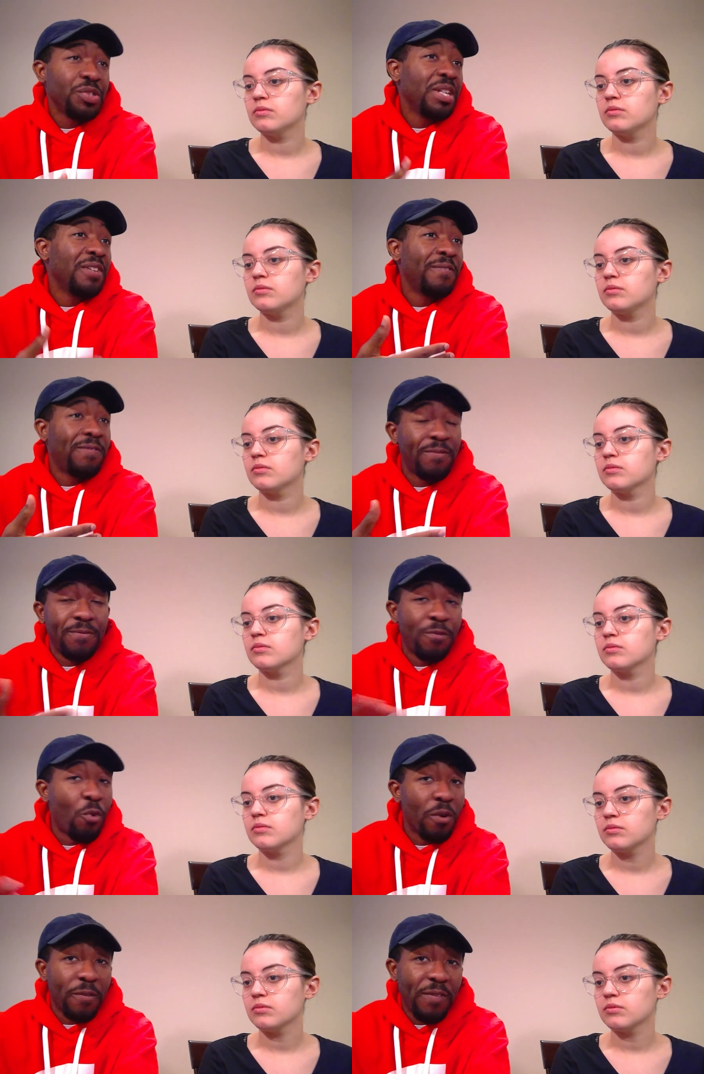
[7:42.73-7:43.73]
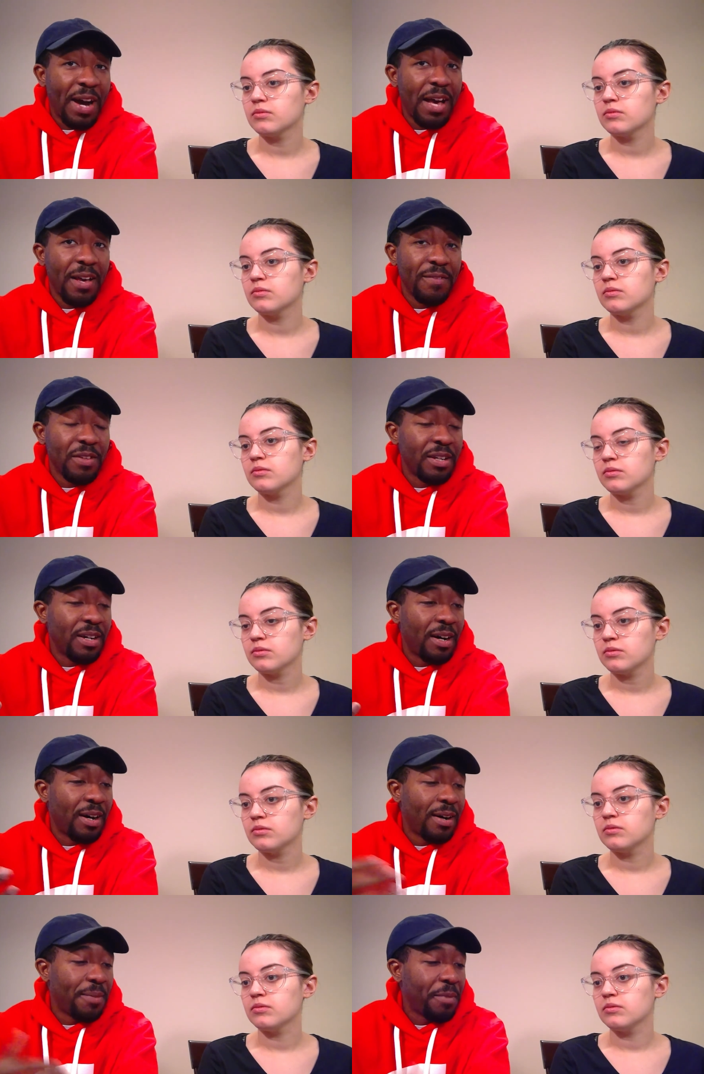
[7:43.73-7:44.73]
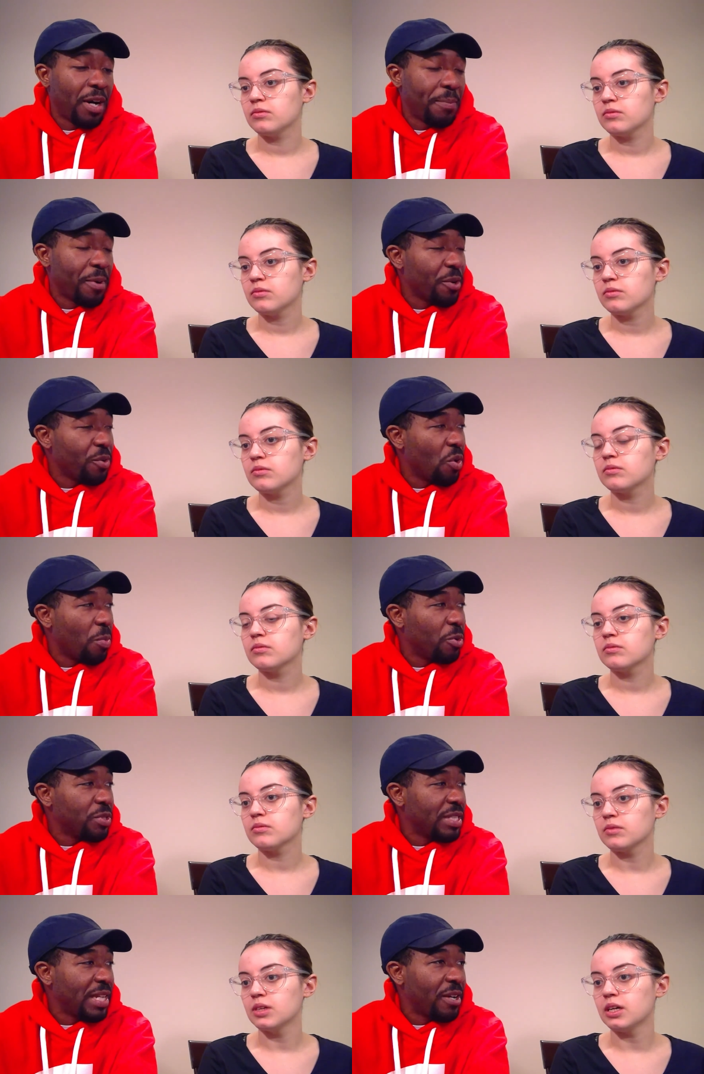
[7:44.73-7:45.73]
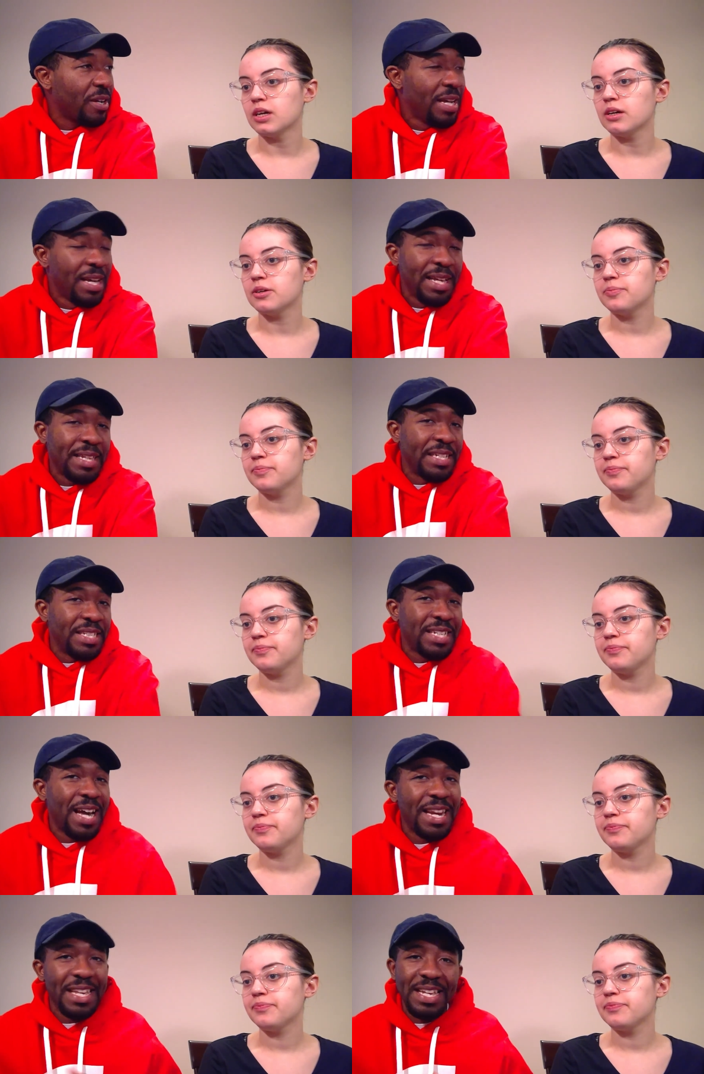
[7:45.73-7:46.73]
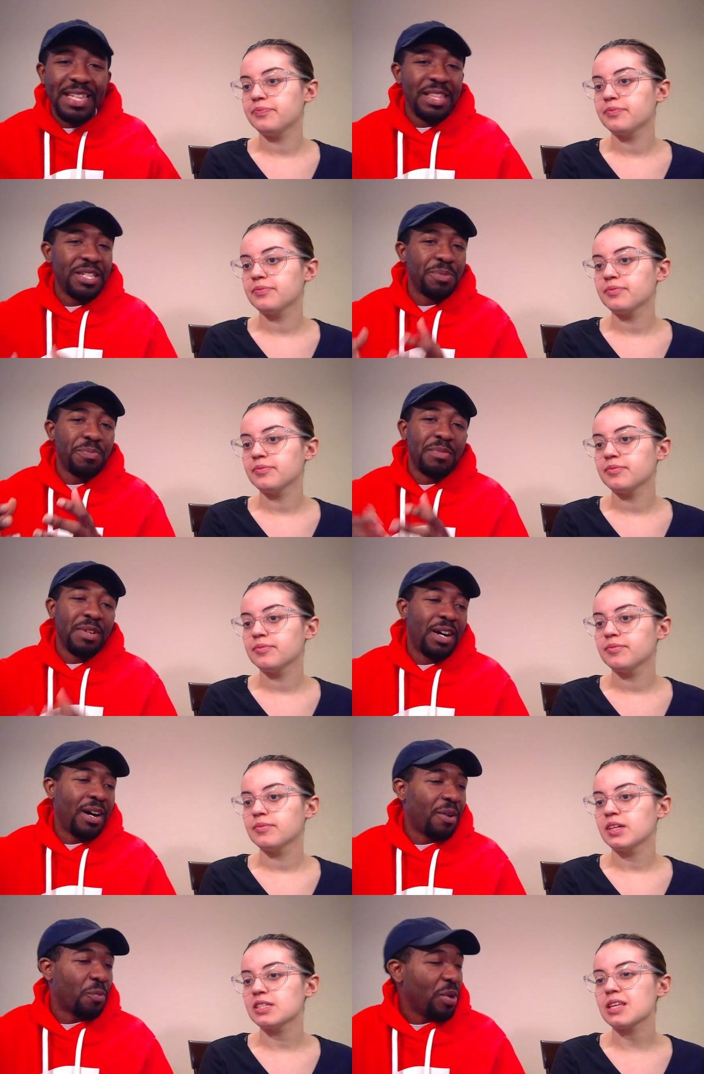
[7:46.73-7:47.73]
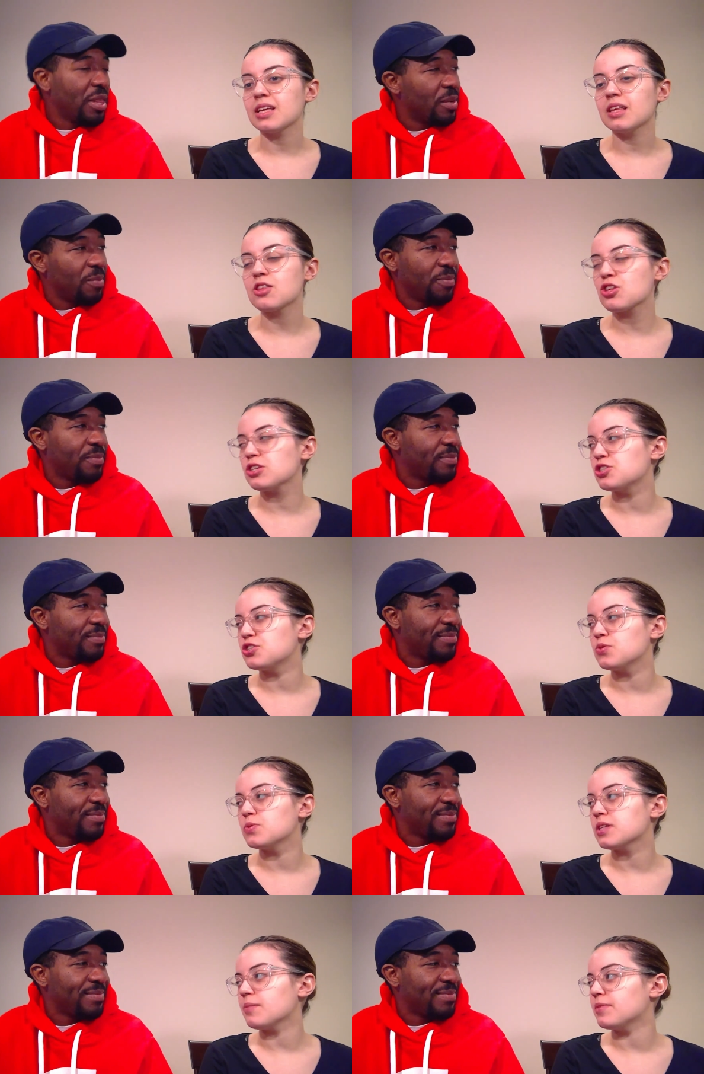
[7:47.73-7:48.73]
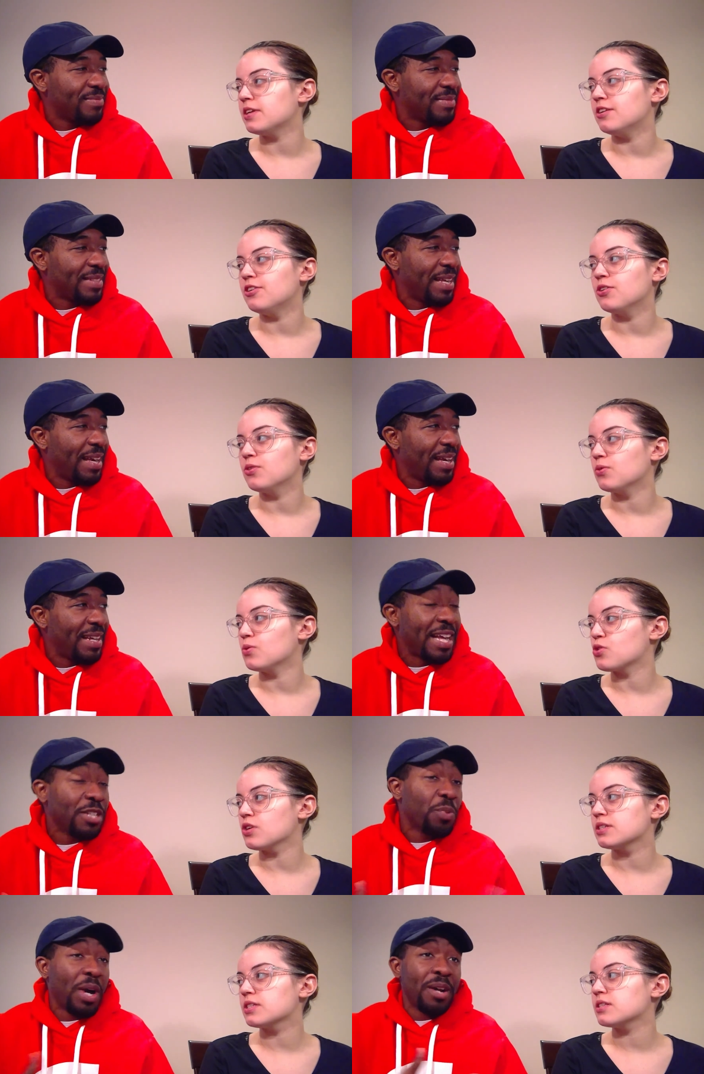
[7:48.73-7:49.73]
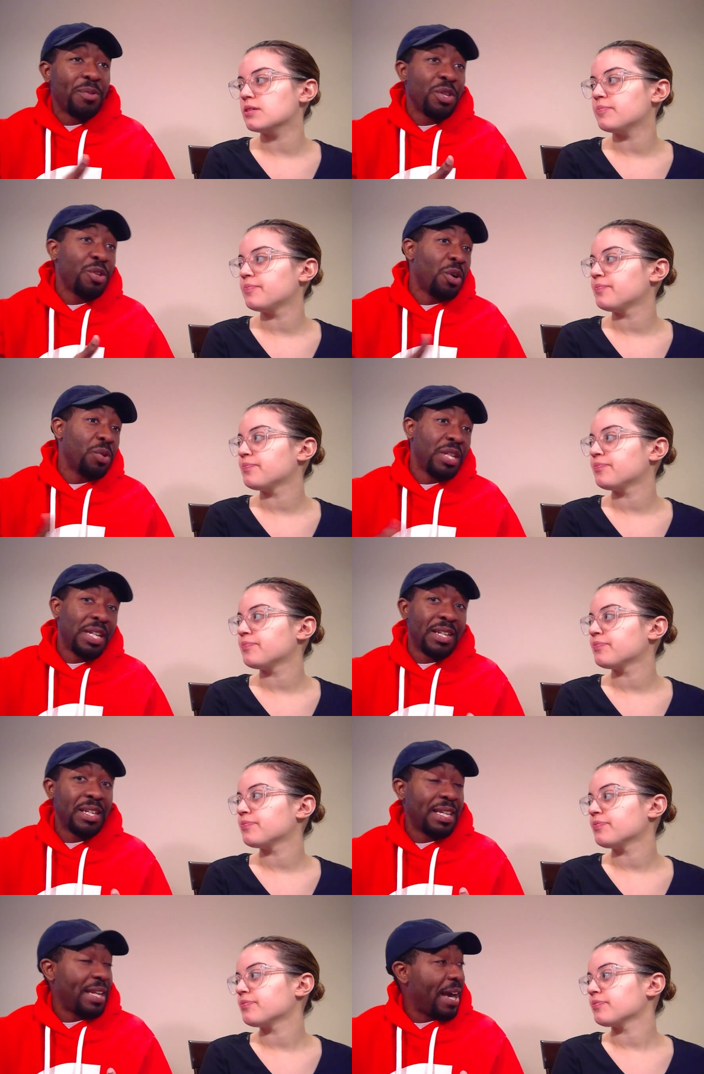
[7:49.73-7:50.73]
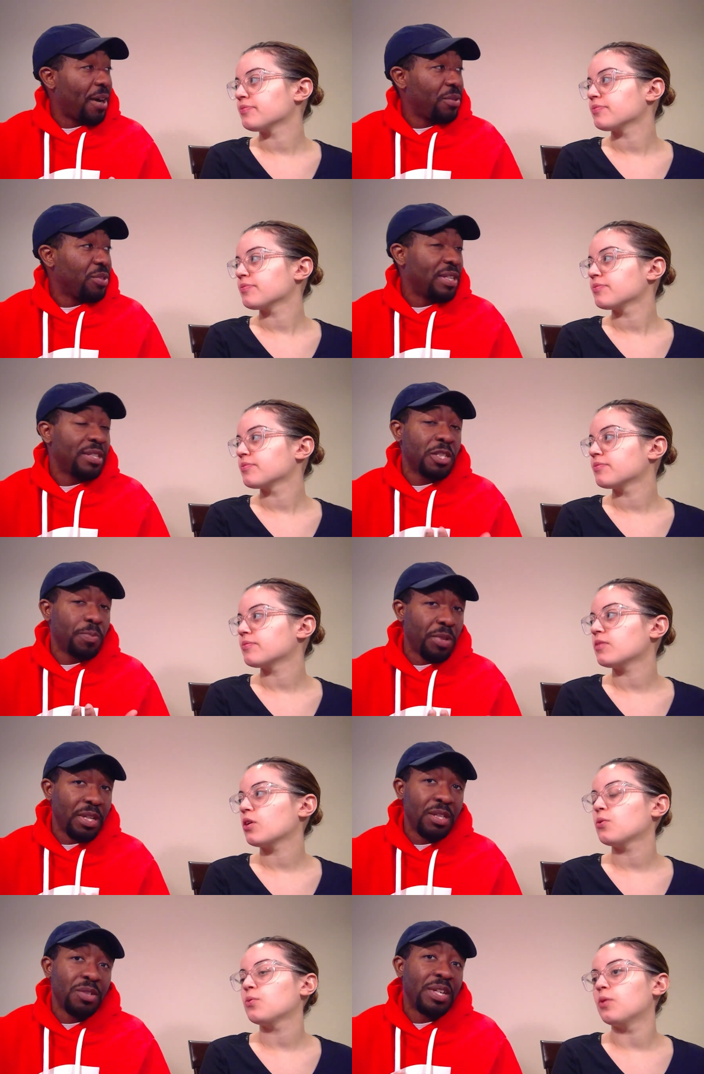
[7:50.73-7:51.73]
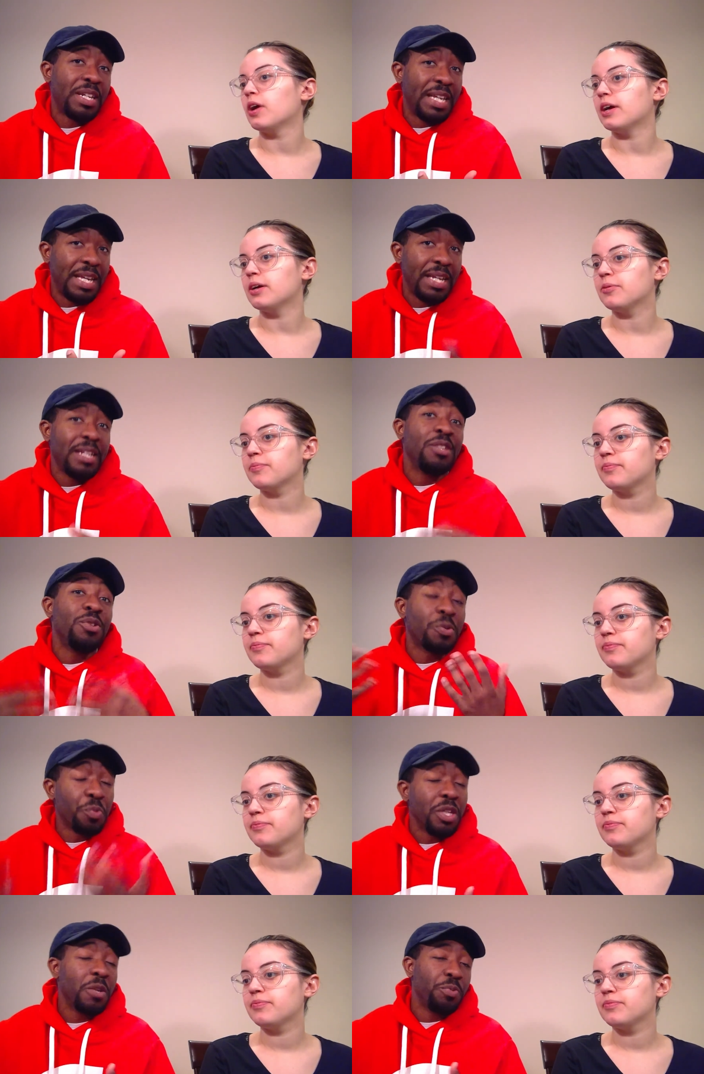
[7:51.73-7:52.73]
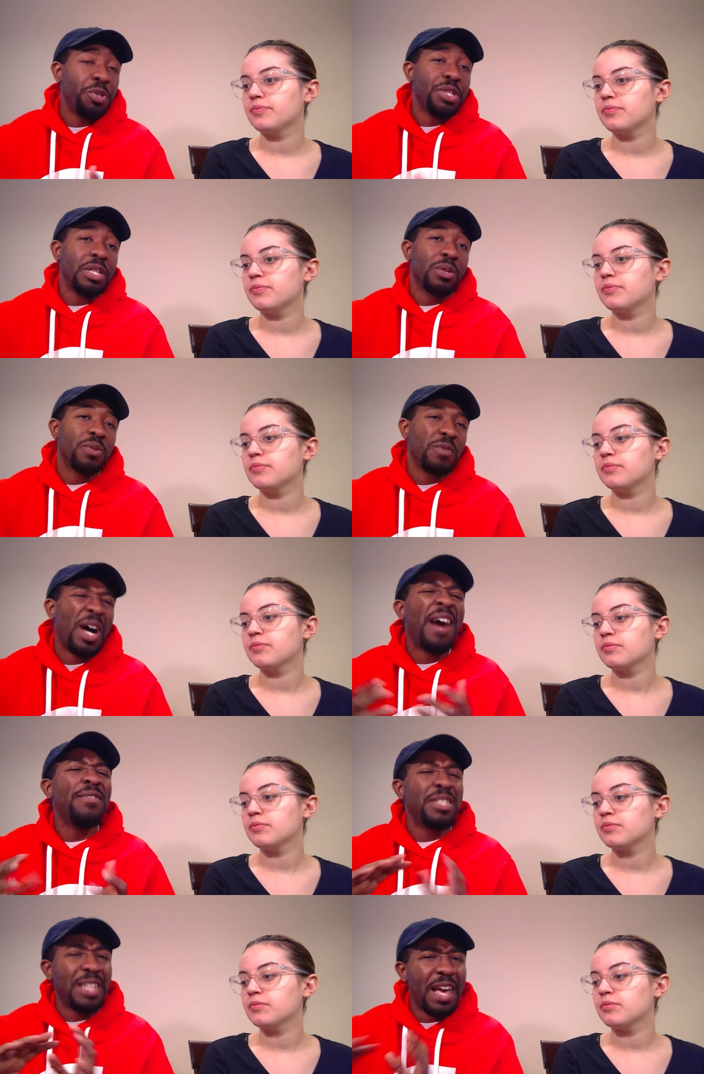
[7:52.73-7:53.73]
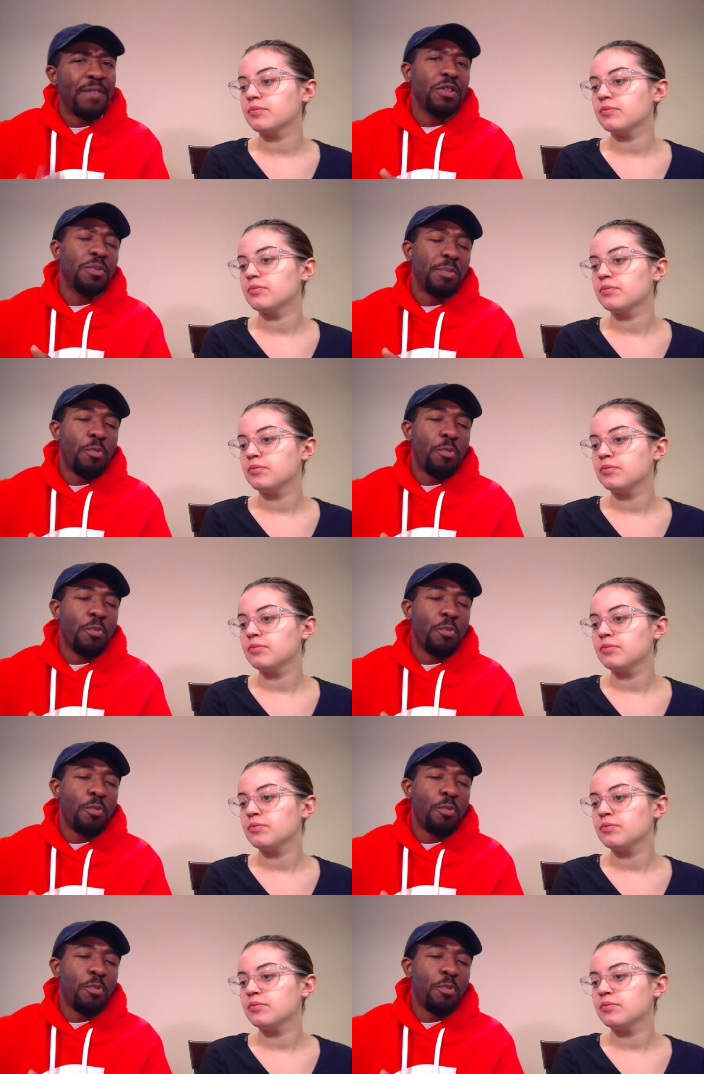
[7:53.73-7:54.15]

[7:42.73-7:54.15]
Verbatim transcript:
Speaker 1: You get four or five uh, uh, paranormals in they're yeah. they just kind of getting this uh, rhythm. Like, let's just
Speaker 2: do something new. Yeah, and that's
Speaker 1: why you know you get a Get Out, you get a Split, you right. get a It. You can really appreciate those. Films. Obviously, they have a little bit